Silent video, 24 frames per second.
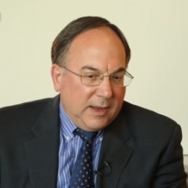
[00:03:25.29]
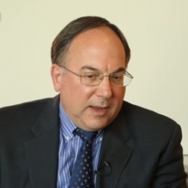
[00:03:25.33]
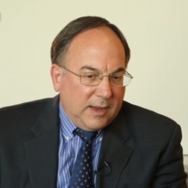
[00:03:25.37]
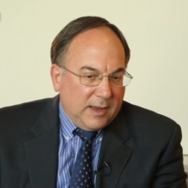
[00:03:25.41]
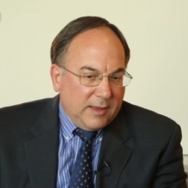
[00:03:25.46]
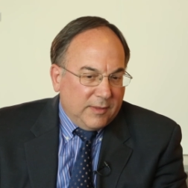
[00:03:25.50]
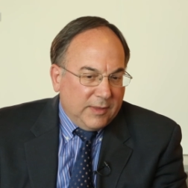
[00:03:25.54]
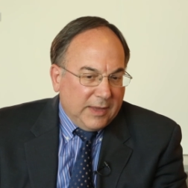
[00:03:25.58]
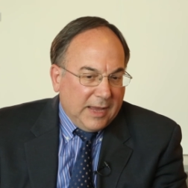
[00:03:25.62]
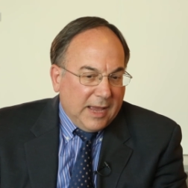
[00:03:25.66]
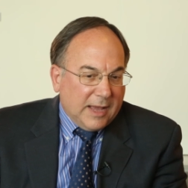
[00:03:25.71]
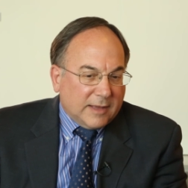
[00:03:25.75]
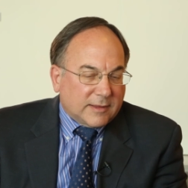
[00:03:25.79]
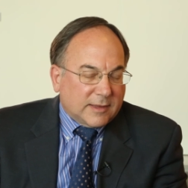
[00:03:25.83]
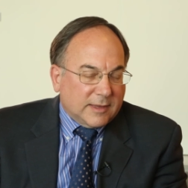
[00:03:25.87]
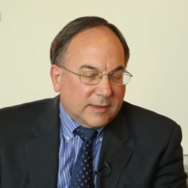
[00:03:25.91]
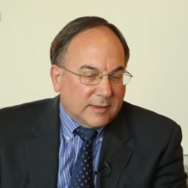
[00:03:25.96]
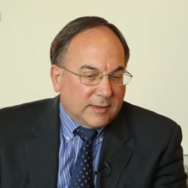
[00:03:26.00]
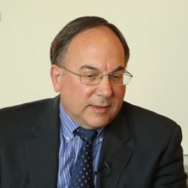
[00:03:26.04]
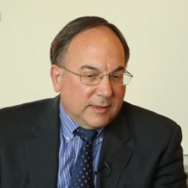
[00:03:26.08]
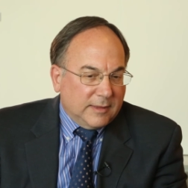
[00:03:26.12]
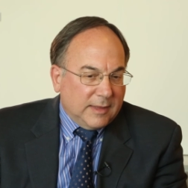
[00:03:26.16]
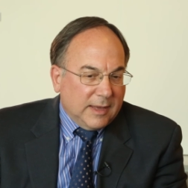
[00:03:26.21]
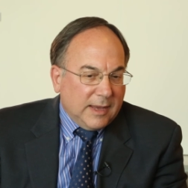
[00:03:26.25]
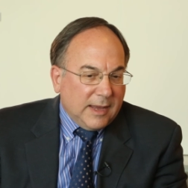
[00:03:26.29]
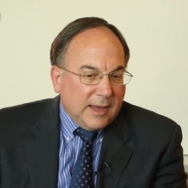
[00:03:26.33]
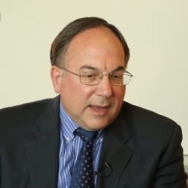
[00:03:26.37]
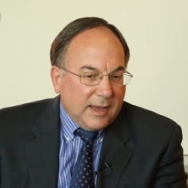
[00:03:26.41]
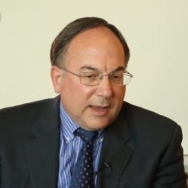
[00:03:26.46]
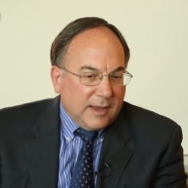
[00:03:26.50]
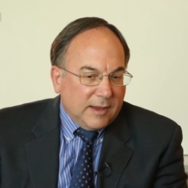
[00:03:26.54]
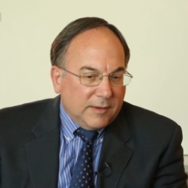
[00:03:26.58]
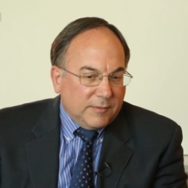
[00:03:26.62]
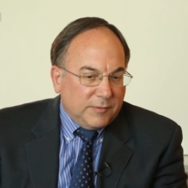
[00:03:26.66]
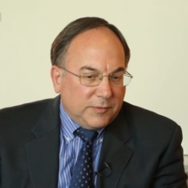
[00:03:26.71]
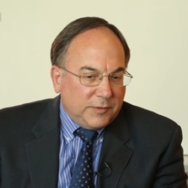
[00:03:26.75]
uh, the access that they
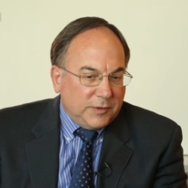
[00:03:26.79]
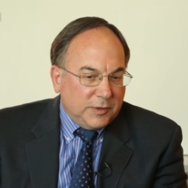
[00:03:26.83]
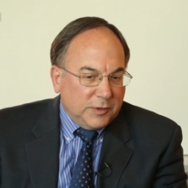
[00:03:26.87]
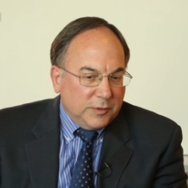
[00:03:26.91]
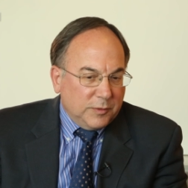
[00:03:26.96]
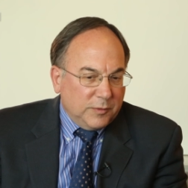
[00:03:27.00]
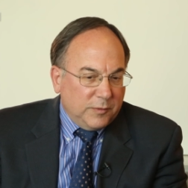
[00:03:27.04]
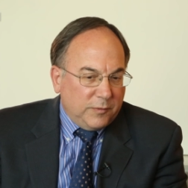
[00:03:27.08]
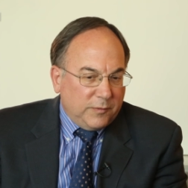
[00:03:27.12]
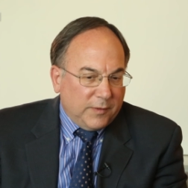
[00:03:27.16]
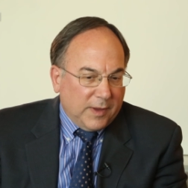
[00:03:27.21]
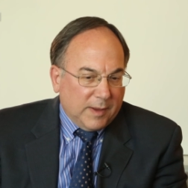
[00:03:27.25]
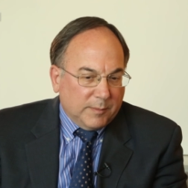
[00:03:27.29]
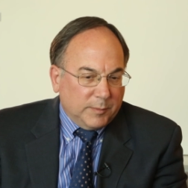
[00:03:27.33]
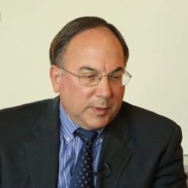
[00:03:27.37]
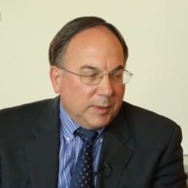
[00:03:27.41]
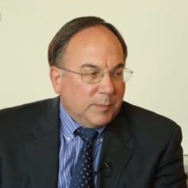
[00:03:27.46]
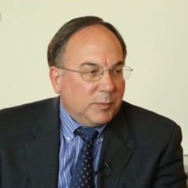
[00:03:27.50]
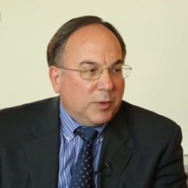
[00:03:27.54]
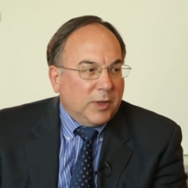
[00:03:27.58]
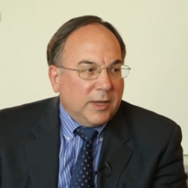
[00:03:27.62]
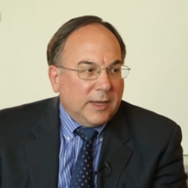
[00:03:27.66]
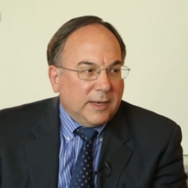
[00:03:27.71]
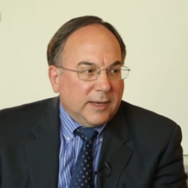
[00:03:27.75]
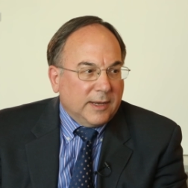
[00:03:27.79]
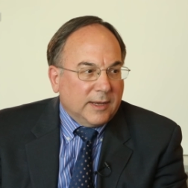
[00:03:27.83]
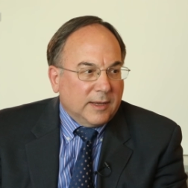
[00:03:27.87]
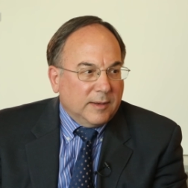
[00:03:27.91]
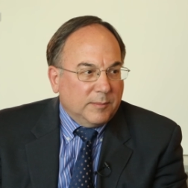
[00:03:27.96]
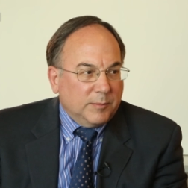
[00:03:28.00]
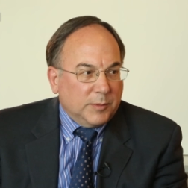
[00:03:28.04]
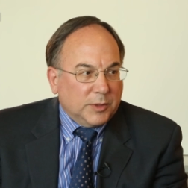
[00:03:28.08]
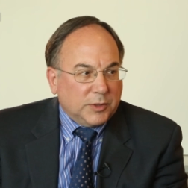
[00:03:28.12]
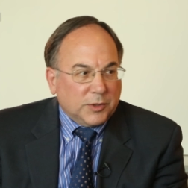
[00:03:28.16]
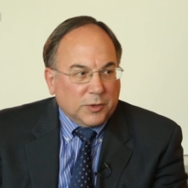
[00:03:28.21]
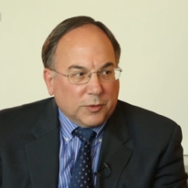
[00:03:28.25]
have to family planning
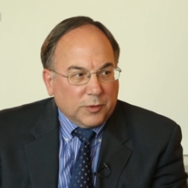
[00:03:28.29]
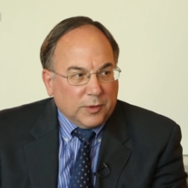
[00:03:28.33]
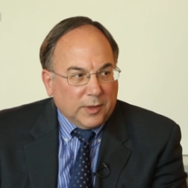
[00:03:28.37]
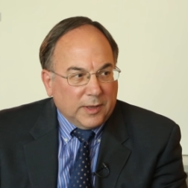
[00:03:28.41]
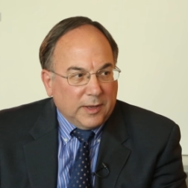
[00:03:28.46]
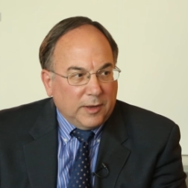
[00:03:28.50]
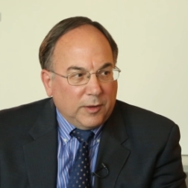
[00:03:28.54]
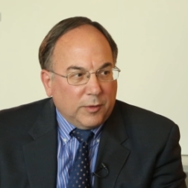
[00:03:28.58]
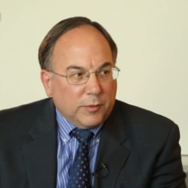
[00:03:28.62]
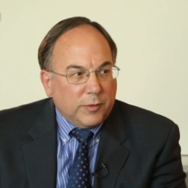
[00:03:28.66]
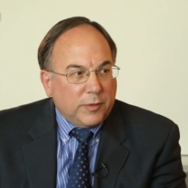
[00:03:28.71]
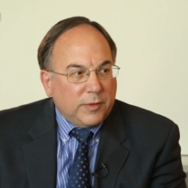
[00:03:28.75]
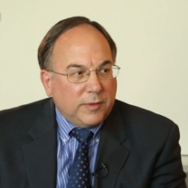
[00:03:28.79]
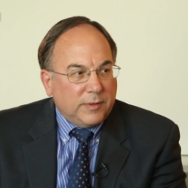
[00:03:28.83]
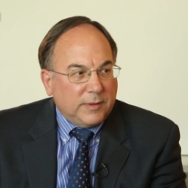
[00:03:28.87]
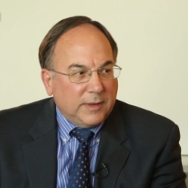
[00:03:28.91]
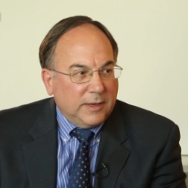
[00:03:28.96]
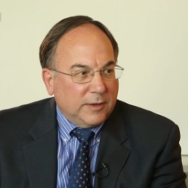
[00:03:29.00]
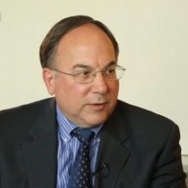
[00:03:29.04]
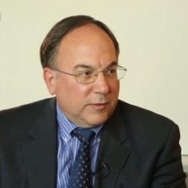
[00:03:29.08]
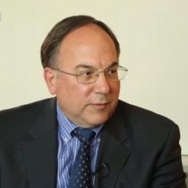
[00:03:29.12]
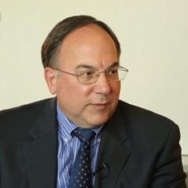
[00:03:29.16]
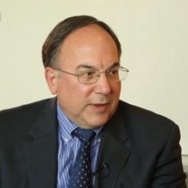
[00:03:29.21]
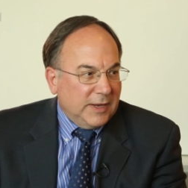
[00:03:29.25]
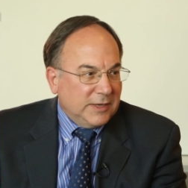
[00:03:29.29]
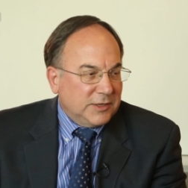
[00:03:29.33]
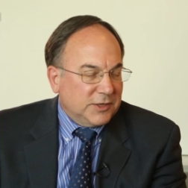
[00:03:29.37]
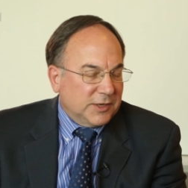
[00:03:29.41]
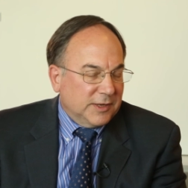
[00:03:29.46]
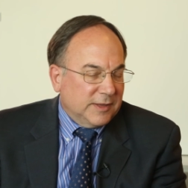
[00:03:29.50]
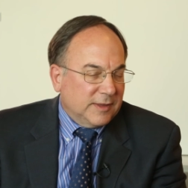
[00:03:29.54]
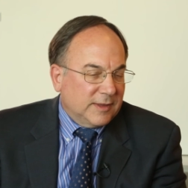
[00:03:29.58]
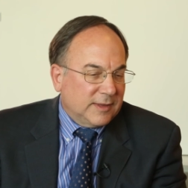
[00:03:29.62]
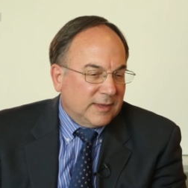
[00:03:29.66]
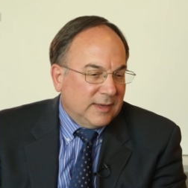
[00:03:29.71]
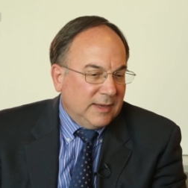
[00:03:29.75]
and maternal health
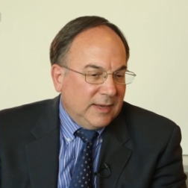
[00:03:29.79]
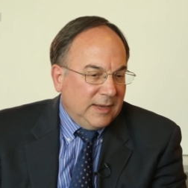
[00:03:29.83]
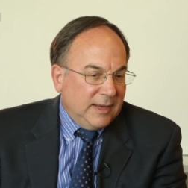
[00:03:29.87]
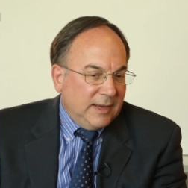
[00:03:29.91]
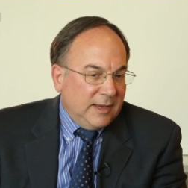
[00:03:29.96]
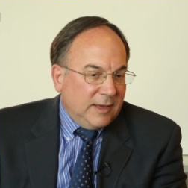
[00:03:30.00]
interventions.